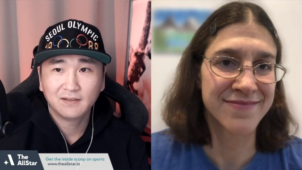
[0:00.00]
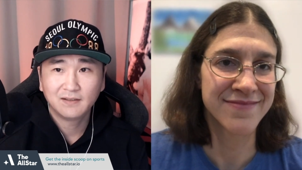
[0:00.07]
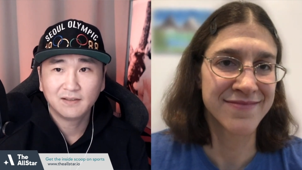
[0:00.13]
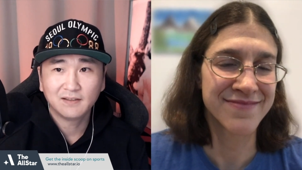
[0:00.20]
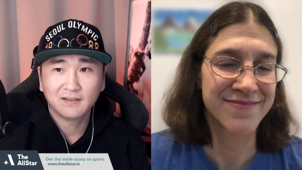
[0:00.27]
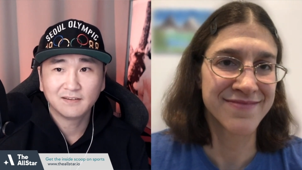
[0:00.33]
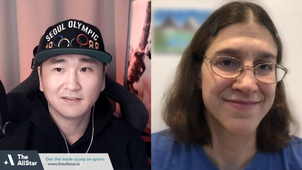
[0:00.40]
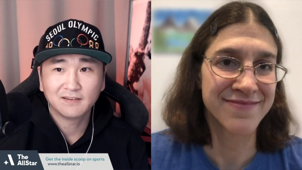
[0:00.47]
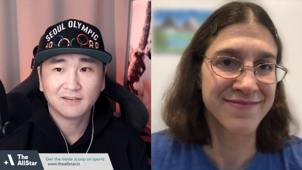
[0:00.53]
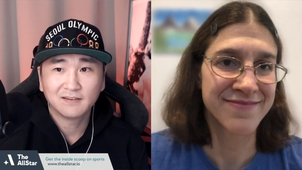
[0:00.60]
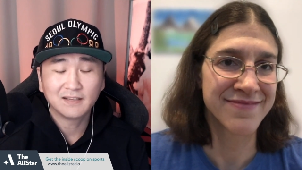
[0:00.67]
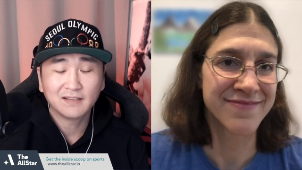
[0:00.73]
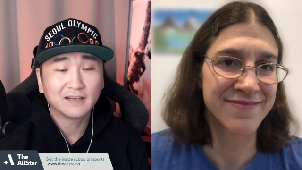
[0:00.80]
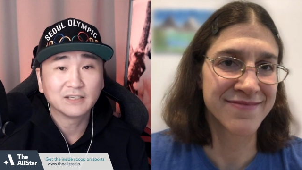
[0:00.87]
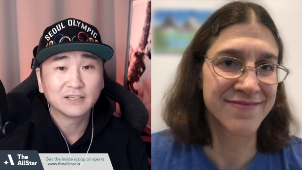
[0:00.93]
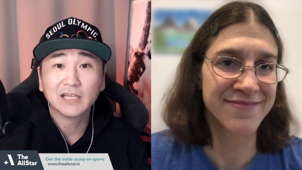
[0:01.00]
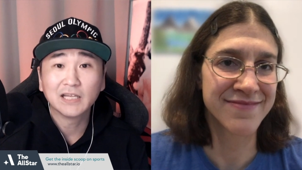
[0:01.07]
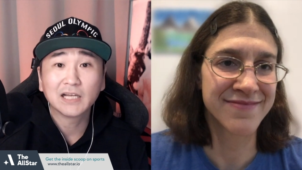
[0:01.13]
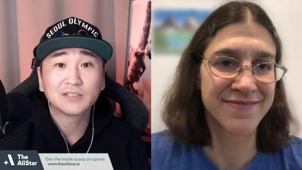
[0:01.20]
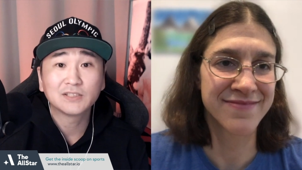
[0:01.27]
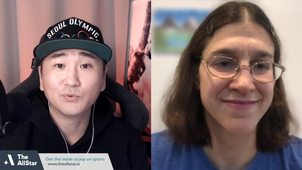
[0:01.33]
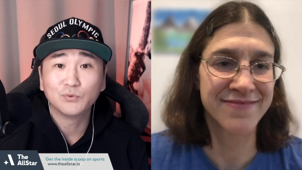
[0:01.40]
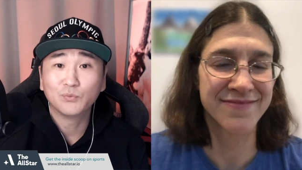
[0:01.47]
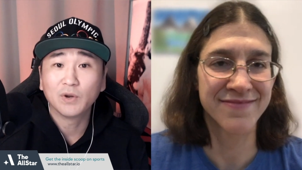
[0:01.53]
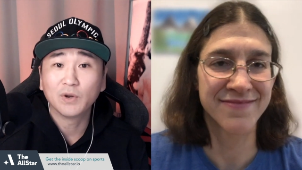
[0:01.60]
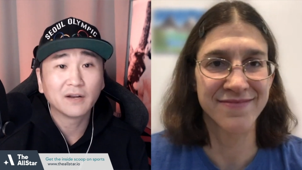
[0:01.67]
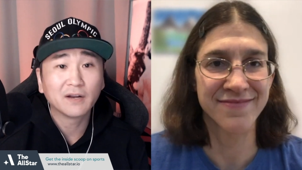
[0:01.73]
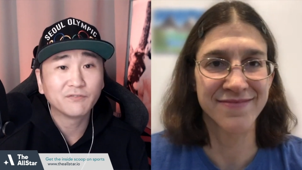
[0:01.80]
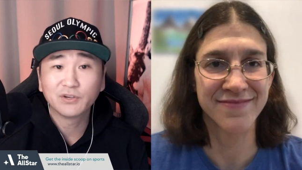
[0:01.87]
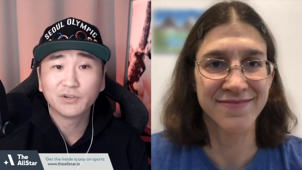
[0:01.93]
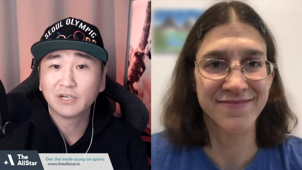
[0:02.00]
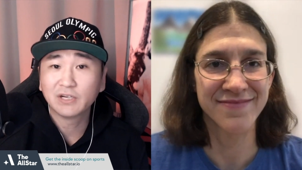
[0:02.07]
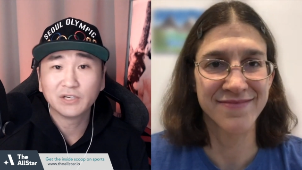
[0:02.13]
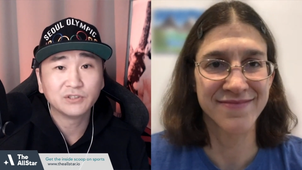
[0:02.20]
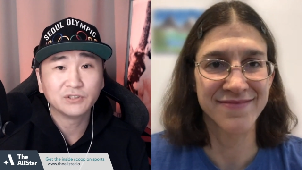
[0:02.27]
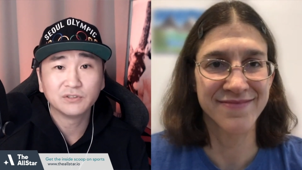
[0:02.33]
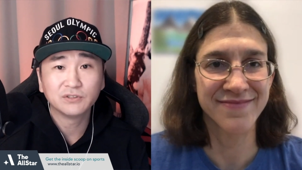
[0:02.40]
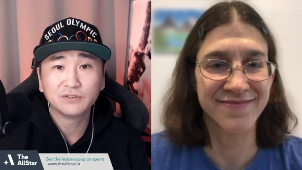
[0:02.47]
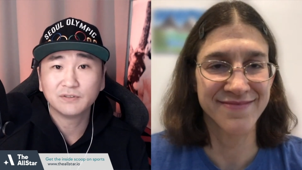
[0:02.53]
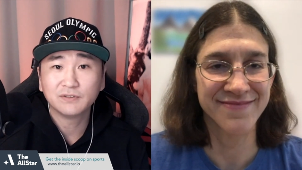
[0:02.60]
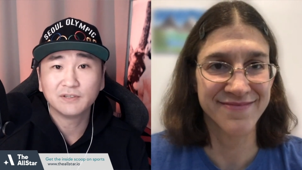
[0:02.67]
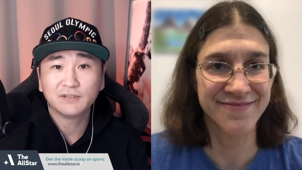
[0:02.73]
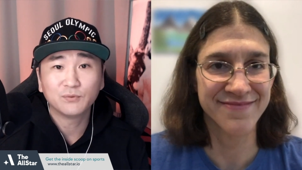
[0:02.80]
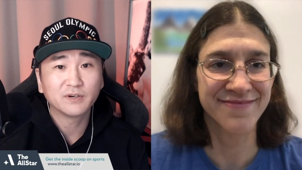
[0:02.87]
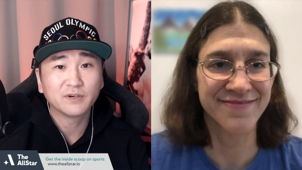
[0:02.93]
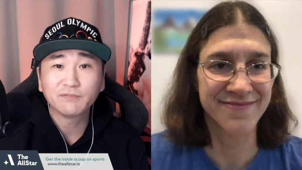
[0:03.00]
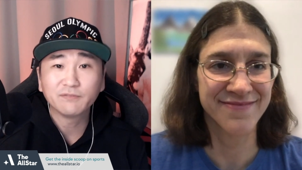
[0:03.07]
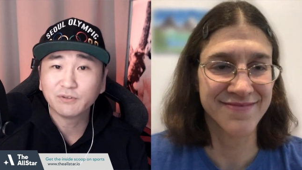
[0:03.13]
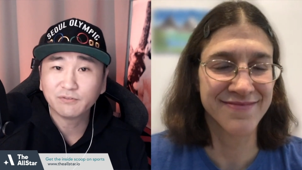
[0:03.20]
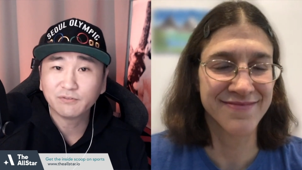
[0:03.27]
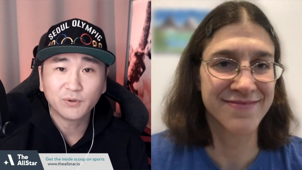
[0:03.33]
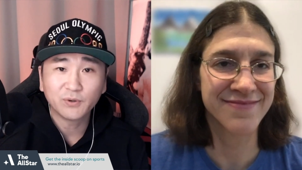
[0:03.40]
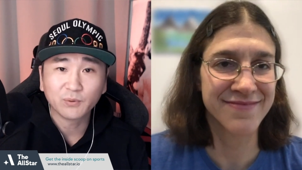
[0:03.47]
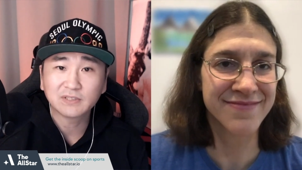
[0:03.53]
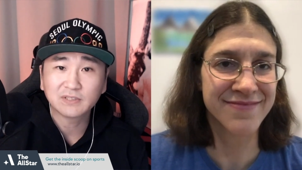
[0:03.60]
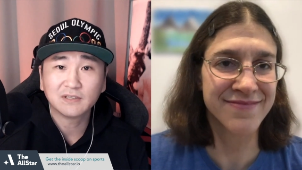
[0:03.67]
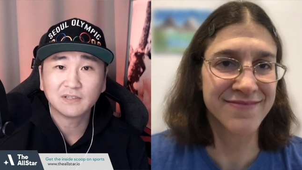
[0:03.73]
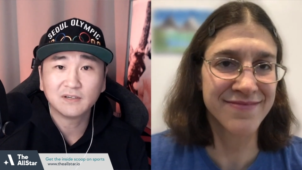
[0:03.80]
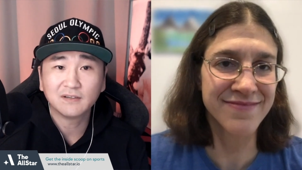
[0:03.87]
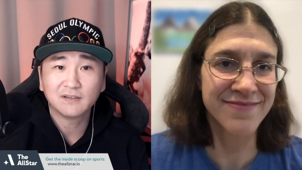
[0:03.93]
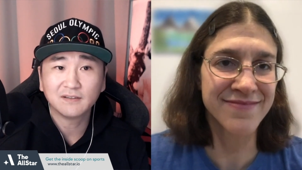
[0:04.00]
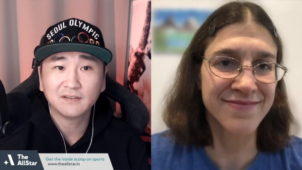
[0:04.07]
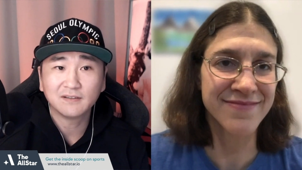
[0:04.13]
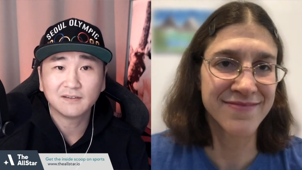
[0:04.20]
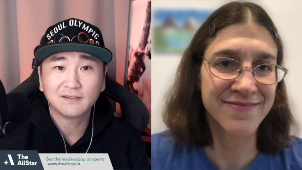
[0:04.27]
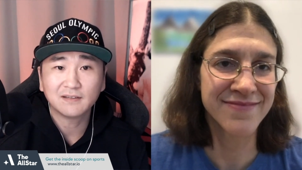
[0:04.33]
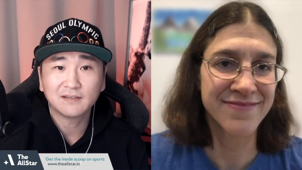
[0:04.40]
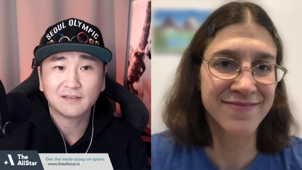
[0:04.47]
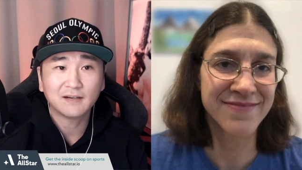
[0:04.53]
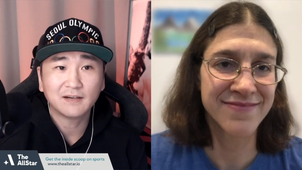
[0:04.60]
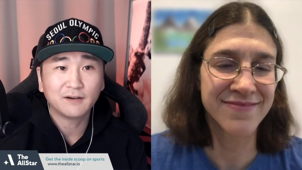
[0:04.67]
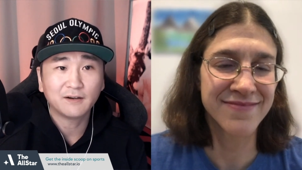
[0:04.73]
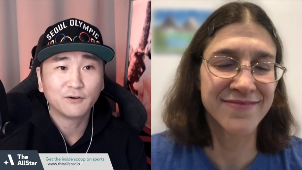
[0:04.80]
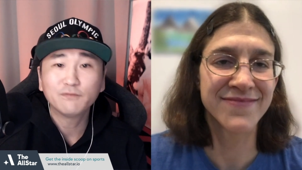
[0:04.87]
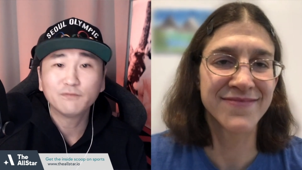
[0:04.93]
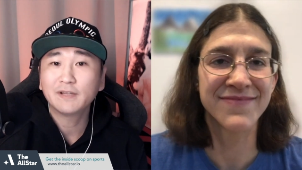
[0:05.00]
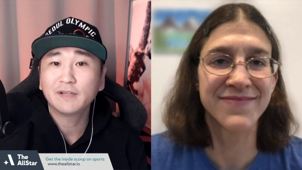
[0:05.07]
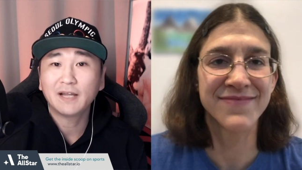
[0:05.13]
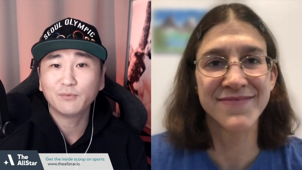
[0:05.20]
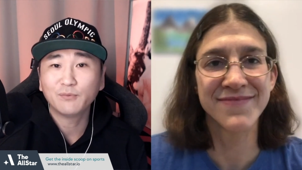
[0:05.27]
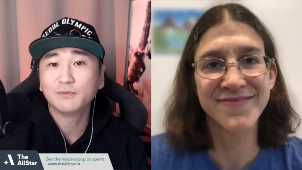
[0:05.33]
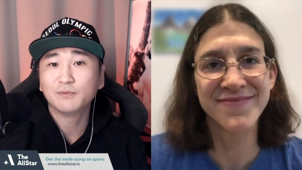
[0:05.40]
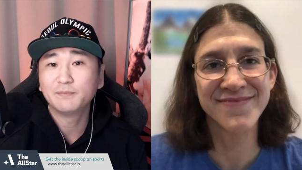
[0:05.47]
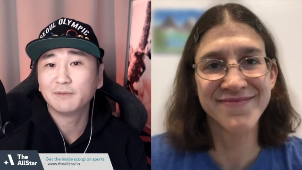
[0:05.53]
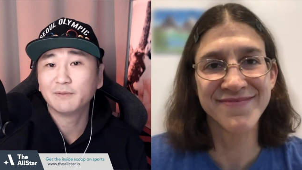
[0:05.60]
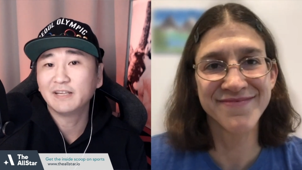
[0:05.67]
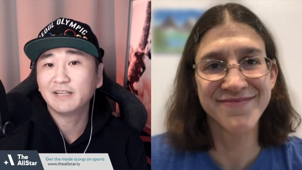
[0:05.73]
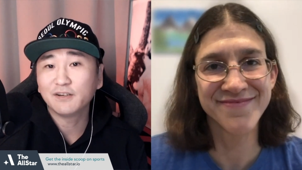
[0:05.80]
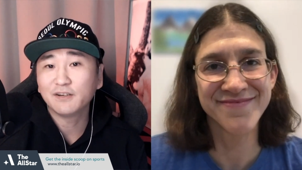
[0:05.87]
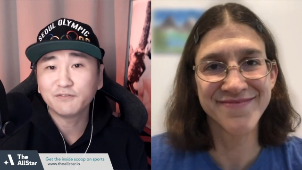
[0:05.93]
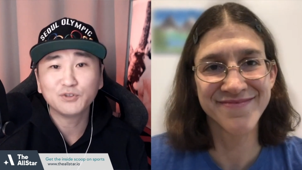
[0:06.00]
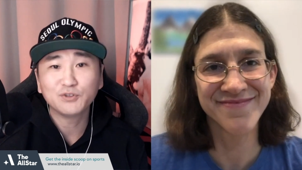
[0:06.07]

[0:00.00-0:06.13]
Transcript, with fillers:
Speaker 1: And uh, yeah, good luck to whatever you're gonna do and whatever you focus on, and and I, hopefully I will be able to interview